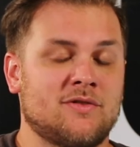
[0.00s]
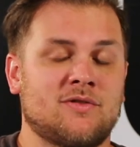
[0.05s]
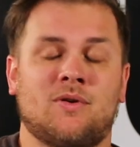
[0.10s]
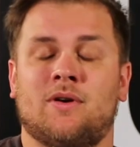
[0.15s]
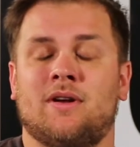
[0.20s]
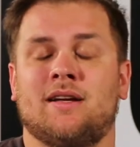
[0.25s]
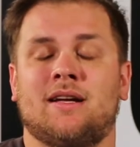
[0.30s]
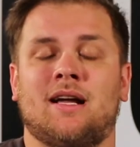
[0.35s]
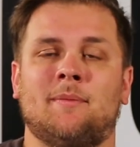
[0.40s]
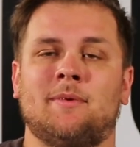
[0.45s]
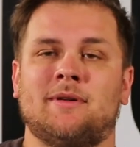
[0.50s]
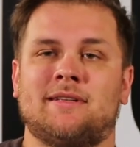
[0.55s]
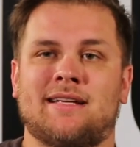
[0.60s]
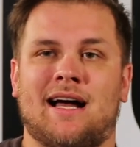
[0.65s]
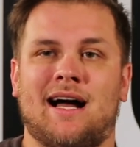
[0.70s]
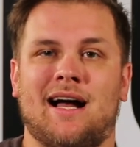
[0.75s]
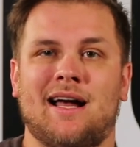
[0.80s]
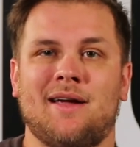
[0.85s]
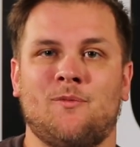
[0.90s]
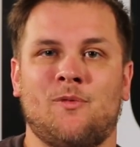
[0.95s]
going to come a
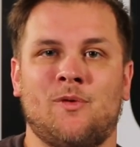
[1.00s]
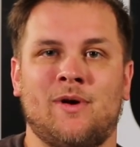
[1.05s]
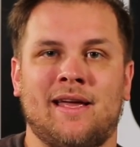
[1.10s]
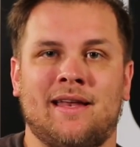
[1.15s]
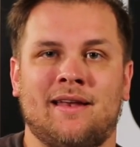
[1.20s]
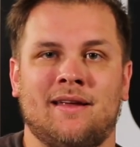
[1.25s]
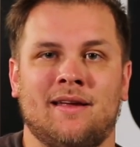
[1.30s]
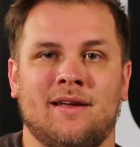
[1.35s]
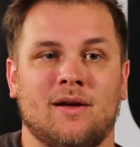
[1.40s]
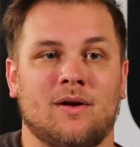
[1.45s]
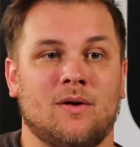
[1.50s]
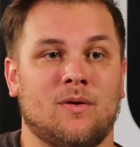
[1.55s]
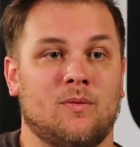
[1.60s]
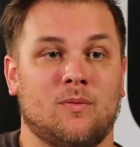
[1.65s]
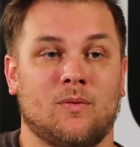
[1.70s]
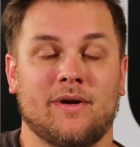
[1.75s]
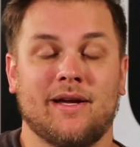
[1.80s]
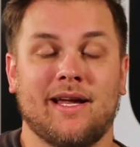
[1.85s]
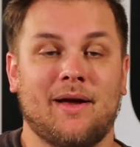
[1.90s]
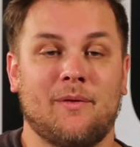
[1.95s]
time when
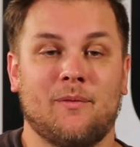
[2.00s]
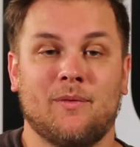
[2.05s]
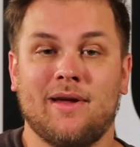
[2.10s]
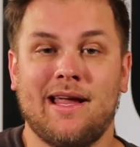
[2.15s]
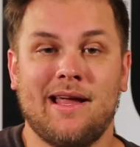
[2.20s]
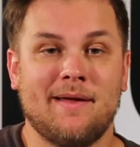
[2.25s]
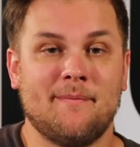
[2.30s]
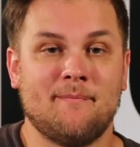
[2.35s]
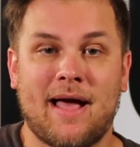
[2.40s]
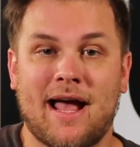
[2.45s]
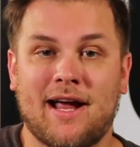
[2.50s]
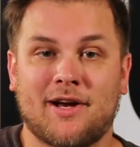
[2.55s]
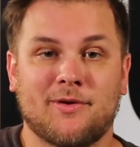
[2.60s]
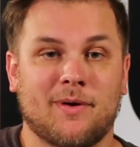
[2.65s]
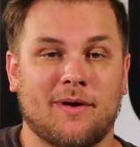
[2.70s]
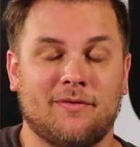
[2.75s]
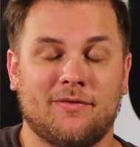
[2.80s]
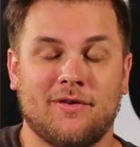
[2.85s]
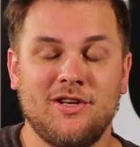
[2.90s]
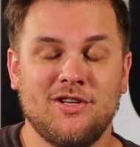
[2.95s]
we're getting back
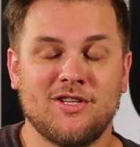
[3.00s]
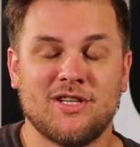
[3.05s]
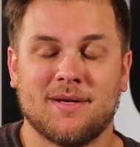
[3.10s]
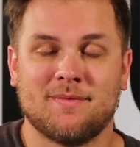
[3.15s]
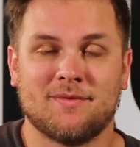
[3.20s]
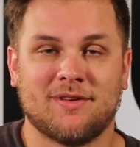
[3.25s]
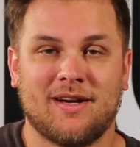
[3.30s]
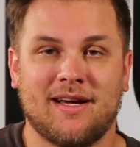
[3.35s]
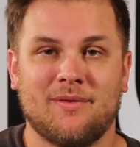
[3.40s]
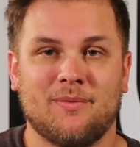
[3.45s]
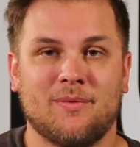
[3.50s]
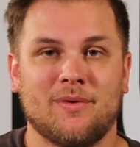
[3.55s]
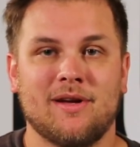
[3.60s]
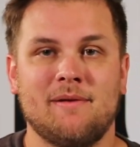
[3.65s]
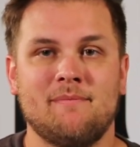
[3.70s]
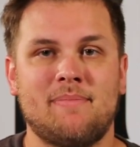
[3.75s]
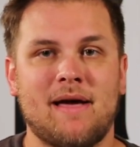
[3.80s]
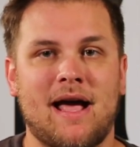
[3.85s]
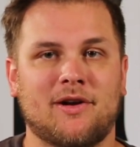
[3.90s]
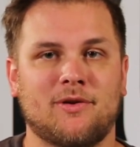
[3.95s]
to our friendships, right? We're
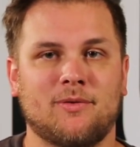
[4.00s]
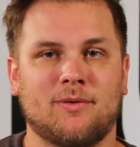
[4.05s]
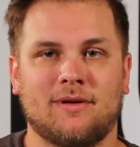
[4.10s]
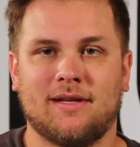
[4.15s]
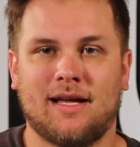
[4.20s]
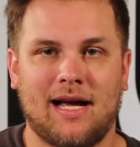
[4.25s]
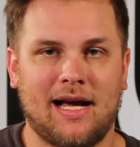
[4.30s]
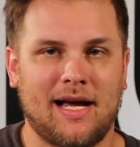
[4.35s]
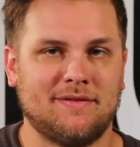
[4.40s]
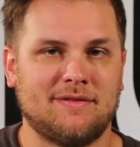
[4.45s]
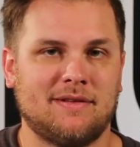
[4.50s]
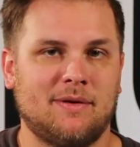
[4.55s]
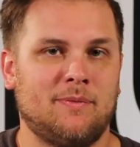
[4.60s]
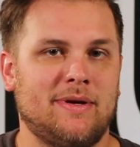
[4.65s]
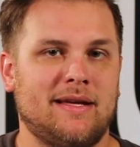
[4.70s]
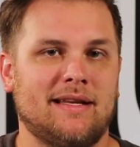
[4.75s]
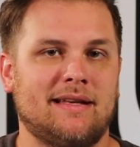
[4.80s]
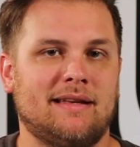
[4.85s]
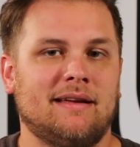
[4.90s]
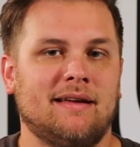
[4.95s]
getting back to our lives, and
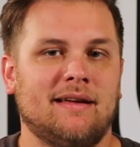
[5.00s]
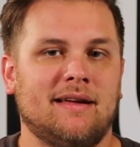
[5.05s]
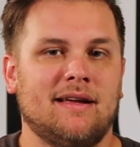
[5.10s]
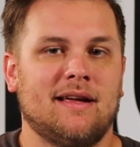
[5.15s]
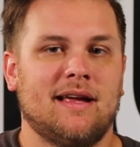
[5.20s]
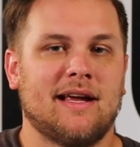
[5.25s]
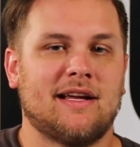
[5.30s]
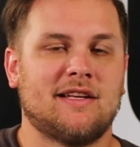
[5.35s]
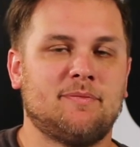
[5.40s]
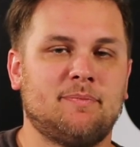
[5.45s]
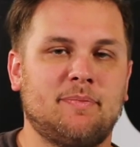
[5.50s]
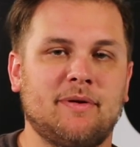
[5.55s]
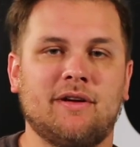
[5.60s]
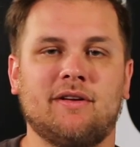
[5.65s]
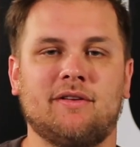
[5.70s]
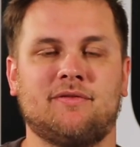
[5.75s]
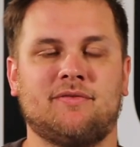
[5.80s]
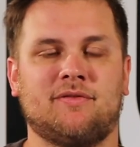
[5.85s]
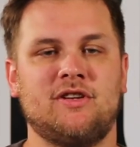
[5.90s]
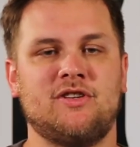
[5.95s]
we get to
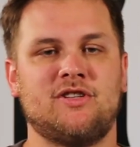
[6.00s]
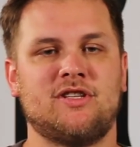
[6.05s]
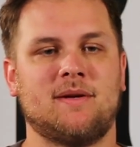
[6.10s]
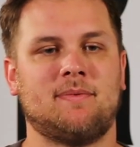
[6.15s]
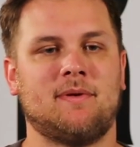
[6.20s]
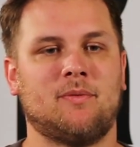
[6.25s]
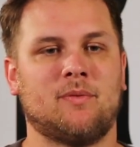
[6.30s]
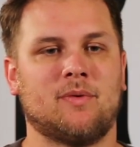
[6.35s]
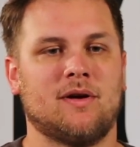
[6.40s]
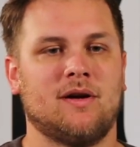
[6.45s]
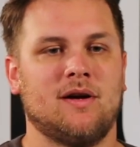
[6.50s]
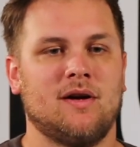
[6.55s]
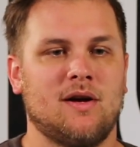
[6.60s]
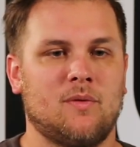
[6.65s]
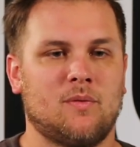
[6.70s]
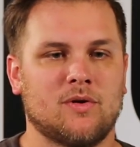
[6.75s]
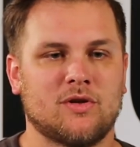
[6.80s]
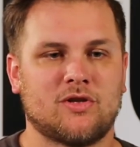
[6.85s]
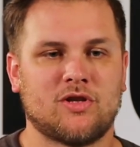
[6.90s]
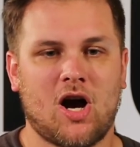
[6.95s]
experience friendship, and
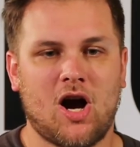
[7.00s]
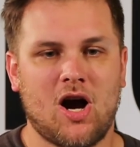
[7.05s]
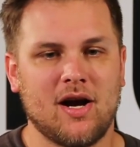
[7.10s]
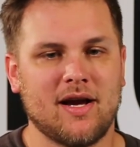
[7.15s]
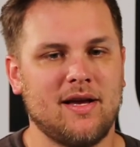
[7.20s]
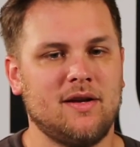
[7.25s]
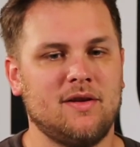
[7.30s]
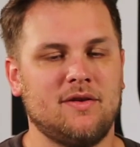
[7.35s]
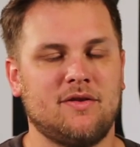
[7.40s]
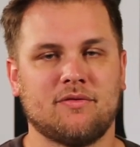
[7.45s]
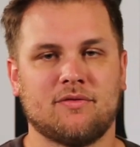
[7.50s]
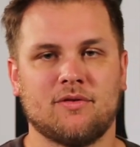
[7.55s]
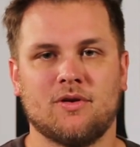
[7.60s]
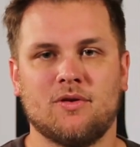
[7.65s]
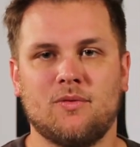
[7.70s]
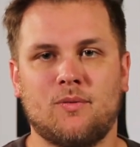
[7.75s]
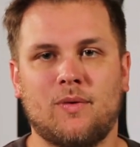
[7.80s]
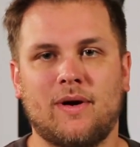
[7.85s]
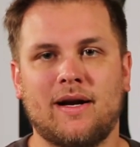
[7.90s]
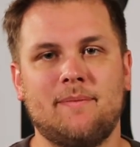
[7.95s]
we're talking
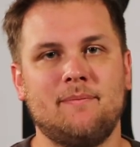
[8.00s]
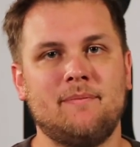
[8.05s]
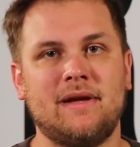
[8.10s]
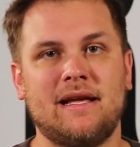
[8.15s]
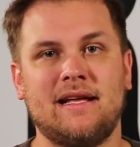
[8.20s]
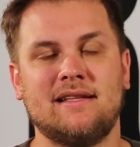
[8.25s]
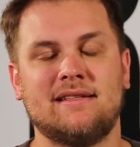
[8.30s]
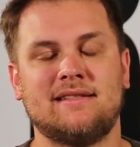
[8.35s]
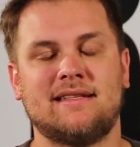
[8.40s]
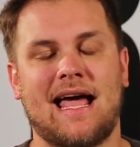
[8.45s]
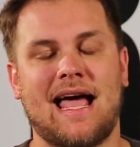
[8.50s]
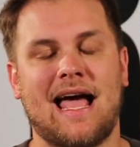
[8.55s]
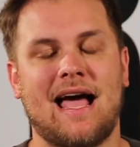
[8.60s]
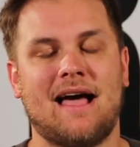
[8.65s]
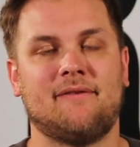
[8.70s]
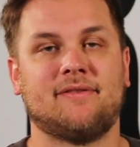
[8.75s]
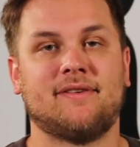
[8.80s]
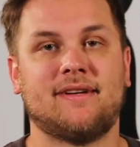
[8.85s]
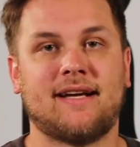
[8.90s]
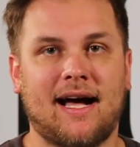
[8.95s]
through what it means to
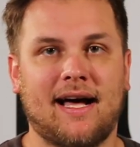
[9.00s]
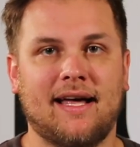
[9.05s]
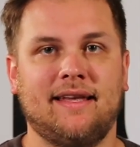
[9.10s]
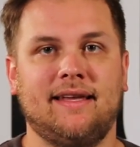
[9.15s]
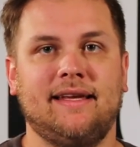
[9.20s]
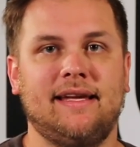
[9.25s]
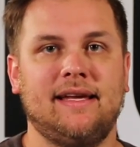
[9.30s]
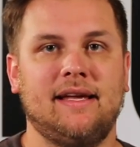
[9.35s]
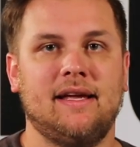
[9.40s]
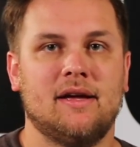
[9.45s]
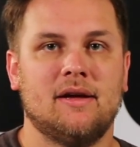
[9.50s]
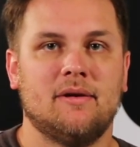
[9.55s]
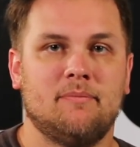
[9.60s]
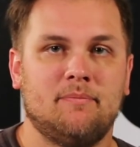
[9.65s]
have godly